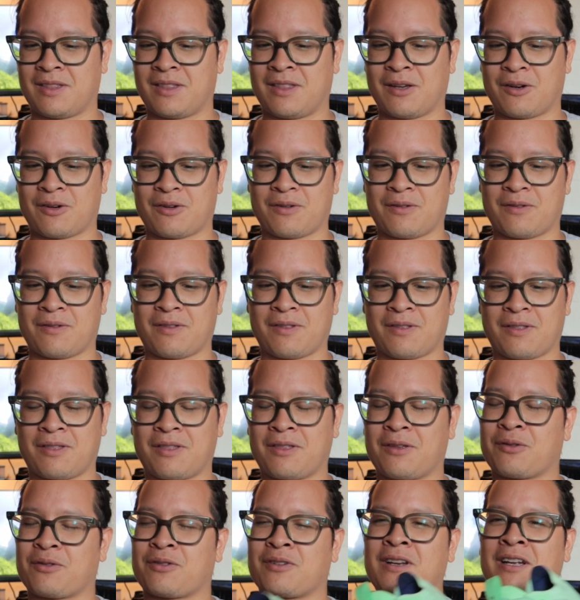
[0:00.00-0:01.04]

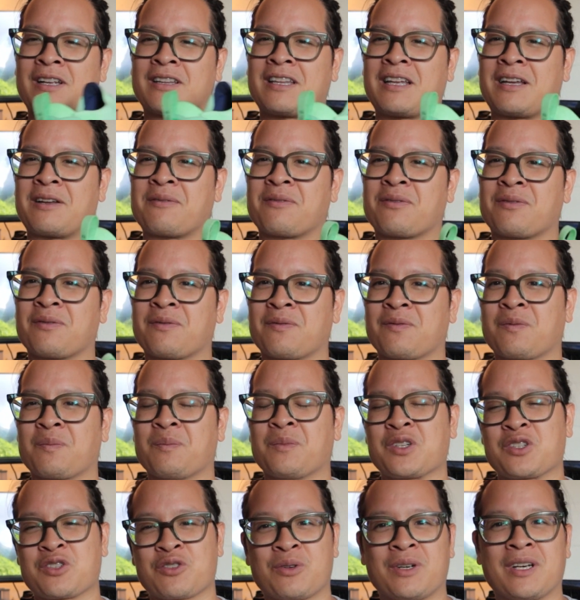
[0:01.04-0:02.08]
there's not that
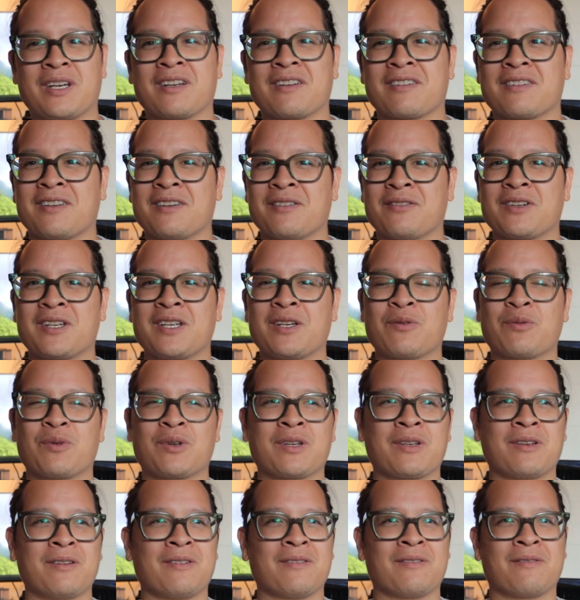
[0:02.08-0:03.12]
much creativity
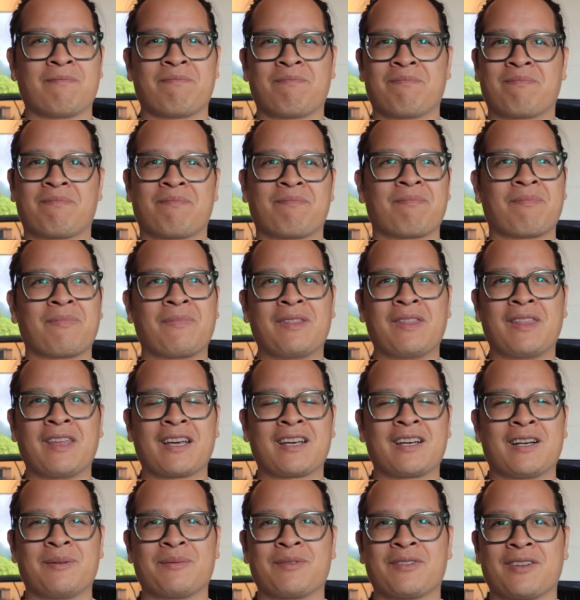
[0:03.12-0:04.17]
when they
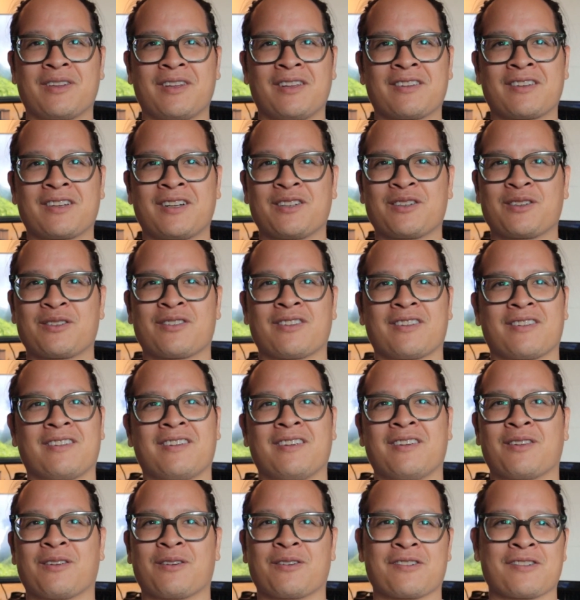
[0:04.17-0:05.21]
come to these colors. It's
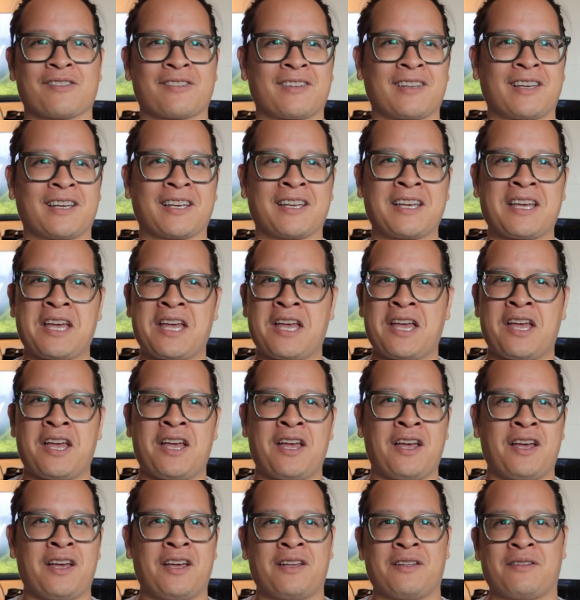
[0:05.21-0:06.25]
either just like
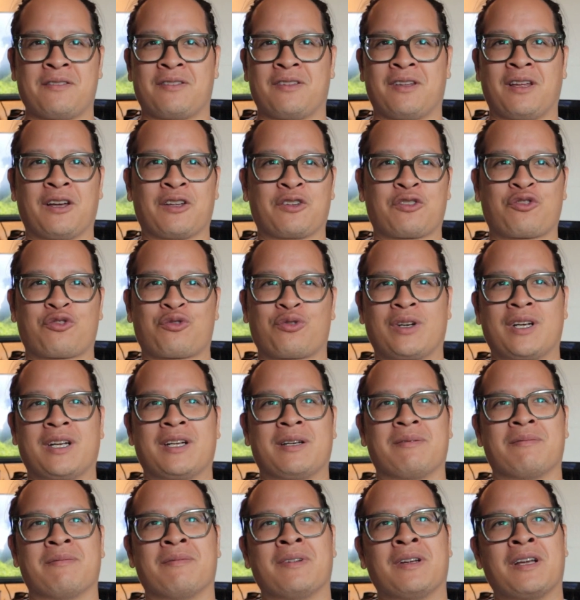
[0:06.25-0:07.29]
a
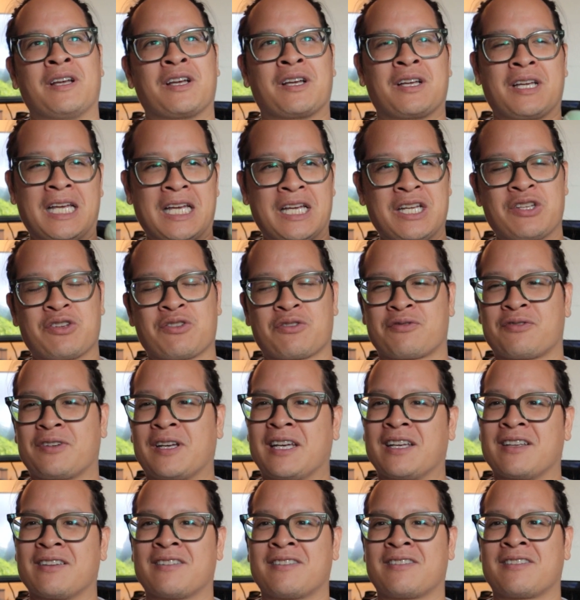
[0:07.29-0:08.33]
straight
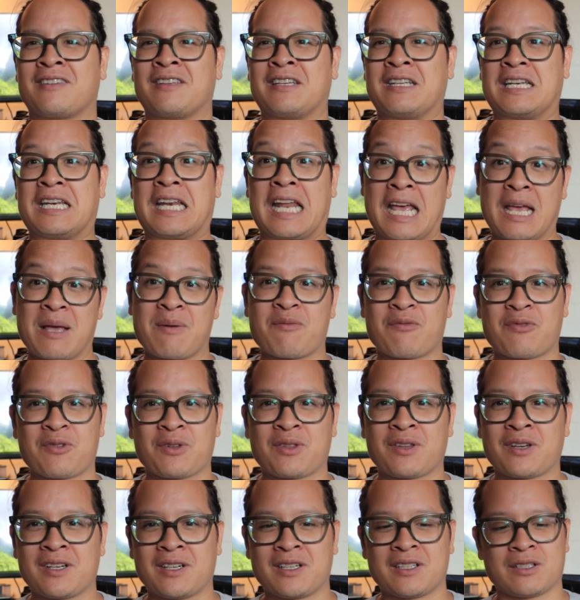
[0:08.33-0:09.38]
in-your-face name for
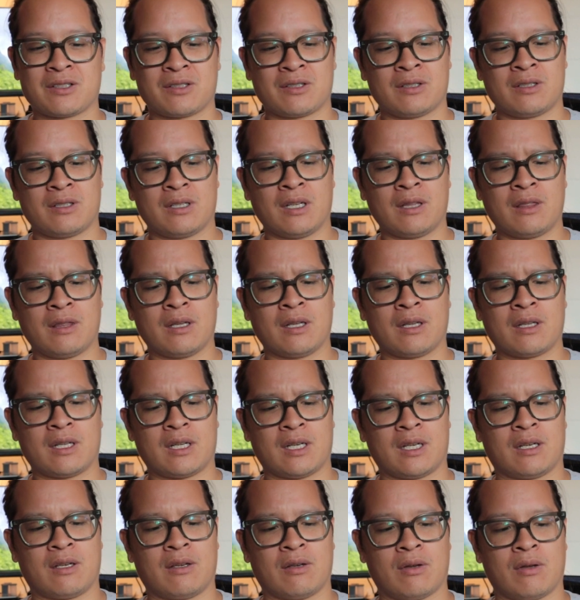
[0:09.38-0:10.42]
the color, nothing
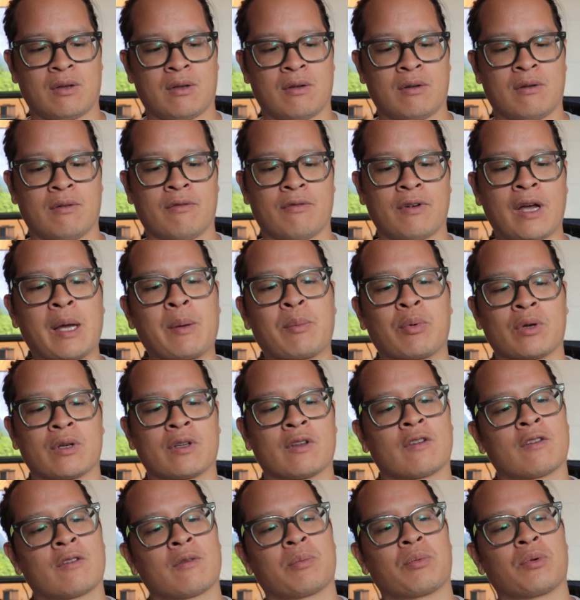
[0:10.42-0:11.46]
like
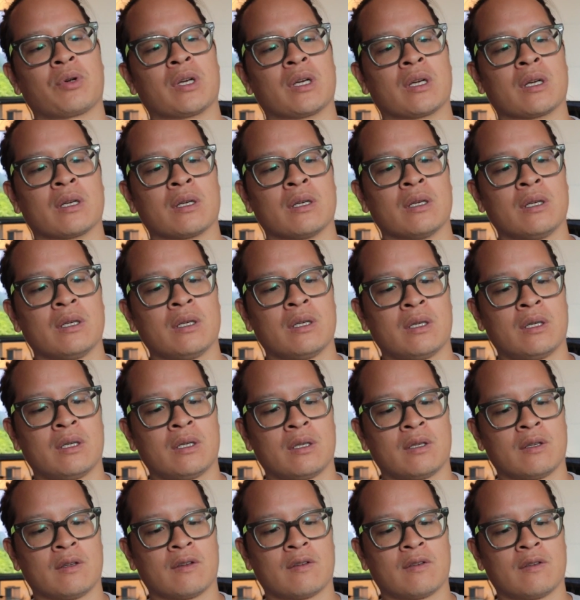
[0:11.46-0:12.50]
Vibrant Spring.
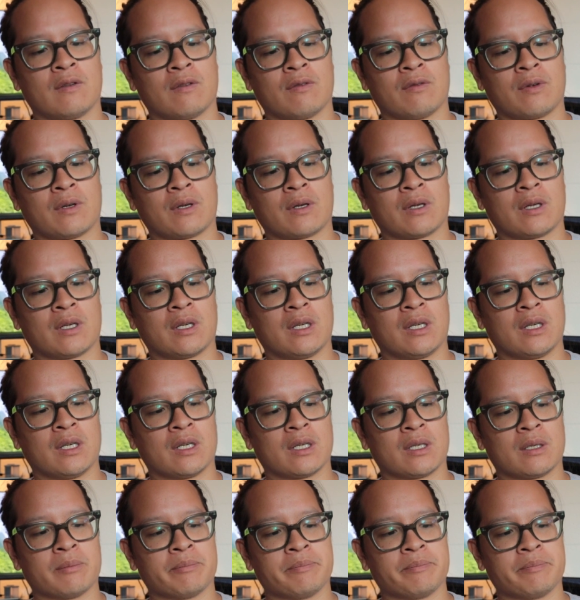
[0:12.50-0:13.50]
This is very